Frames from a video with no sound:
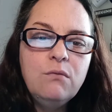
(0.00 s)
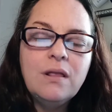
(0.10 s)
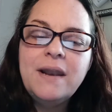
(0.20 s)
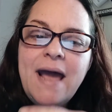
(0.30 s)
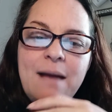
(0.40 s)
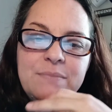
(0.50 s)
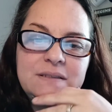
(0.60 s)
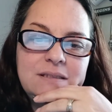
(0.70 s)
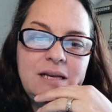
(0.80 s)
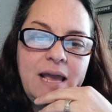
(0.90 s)
Well, it
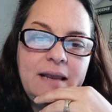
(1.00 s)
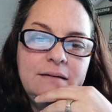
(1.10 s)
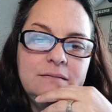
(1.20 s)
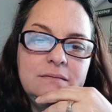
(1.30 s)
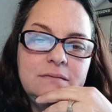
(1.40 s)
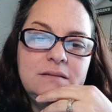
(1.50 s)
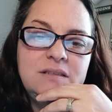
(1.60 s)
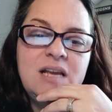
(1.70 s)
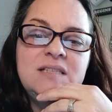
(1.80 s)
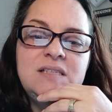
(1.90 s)
happened today.
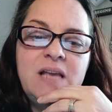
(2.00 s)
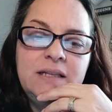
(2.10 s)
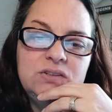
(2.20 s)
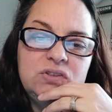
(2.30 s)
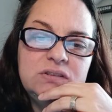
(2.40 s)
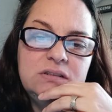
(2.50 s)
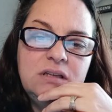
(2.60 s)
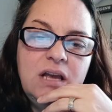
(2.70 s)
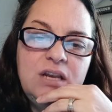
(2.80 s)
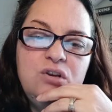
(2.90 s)
10 cents.
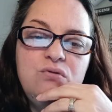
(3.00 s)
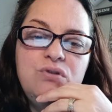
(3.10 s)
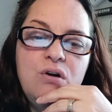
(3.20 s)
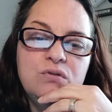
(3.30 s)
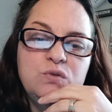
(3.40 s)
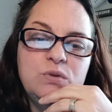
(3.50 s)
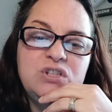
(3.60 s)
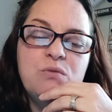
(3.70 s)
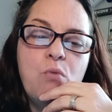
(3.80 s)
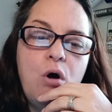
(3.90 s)
And who knows
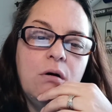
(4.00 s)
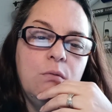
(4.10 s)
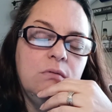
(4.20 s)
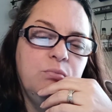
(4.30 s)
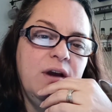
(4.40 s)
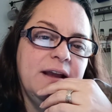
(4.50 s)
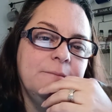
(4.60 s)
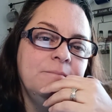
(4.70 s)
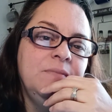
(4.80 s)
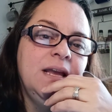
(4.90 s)
what tomorrow will
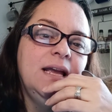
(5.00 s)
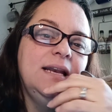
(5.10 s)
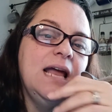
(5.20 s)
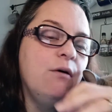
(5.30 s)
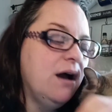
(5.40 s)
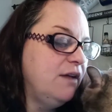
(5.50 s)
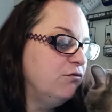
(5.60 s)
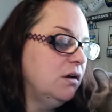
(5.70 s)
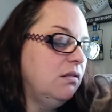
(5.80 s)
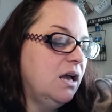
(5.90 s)
bring. Now, I
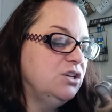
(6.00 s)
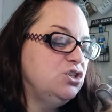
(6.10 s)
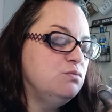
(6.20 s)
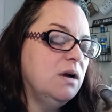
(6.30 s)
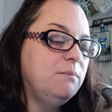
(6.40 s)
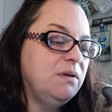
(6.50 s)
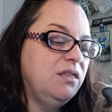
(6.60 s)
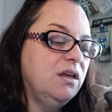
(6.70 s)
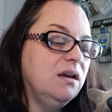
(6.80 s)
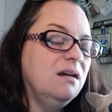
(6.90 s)
realize you might
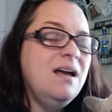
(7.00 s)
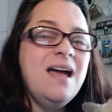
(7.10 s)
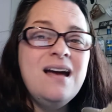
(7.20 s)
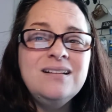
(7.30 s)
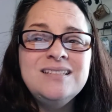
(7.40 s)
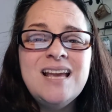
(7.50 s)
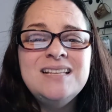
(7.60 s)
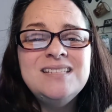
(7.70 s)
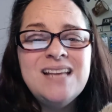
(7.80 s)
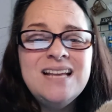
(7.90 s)
be thinking,
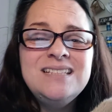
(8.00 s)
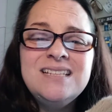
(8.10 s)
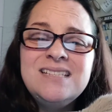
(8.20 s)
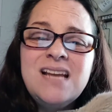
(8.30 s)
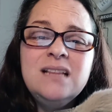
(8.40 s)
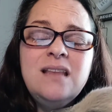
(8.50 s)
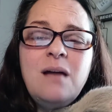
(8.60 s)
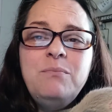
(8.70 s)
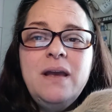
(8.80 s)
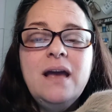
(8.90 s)
10 cents, it's not
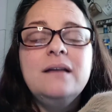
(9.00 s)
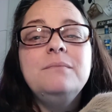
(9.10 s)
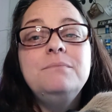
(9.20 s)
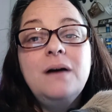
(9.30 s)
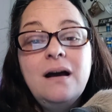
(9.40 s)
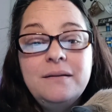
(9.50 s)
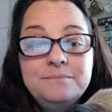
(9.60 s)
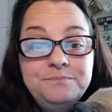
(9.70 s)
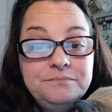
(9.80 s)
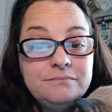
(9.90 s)
that bad. But
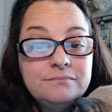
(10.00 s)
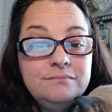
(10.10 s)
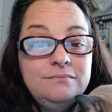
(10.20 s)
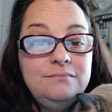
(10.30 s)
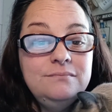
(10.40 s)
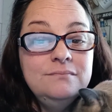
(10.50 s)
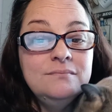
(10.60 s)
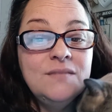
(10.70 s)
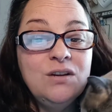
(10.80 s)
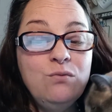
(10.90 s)

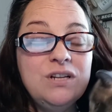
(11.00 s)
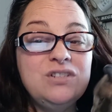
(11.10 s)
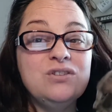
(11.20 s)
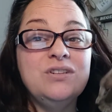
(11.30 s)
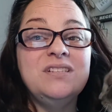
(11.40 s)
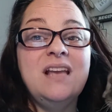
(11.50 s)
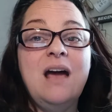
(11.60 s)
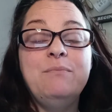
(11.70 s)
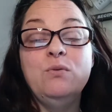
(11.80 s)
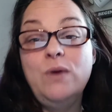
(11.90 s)
when it starts to
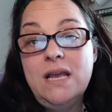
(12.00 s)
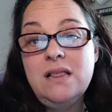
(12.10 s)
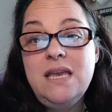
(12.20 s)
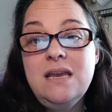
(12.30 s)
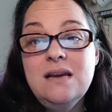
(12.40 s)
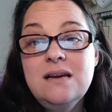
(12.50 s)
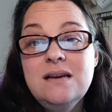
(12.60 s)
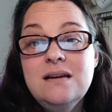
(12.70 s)
happen weekly,